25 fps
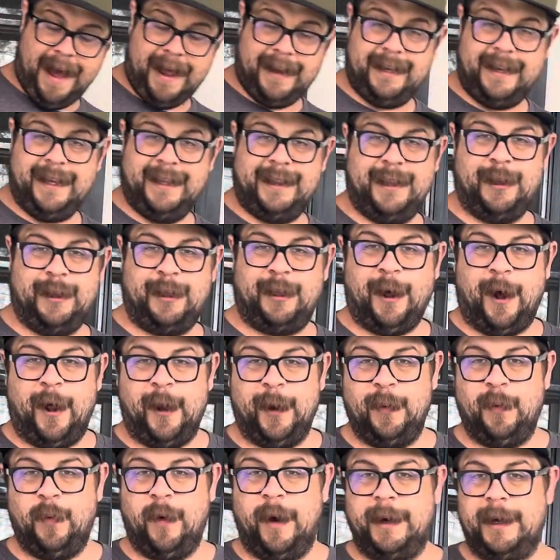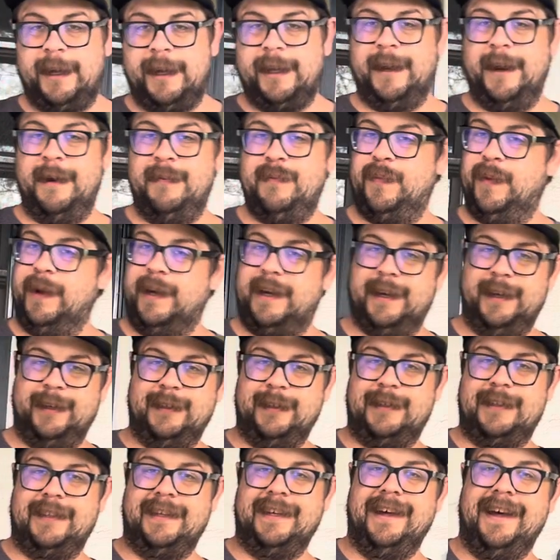did this all in one clip
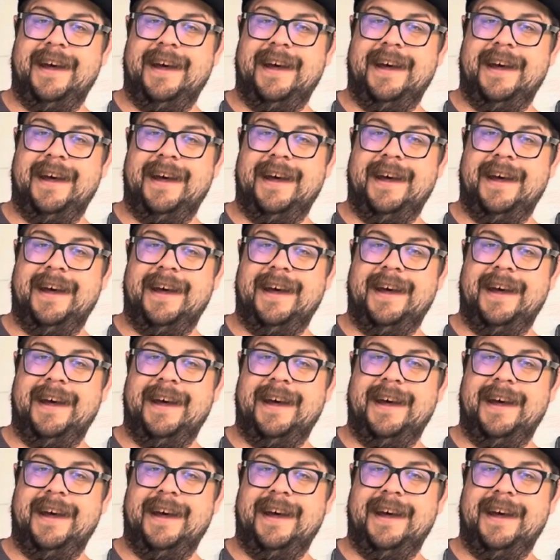because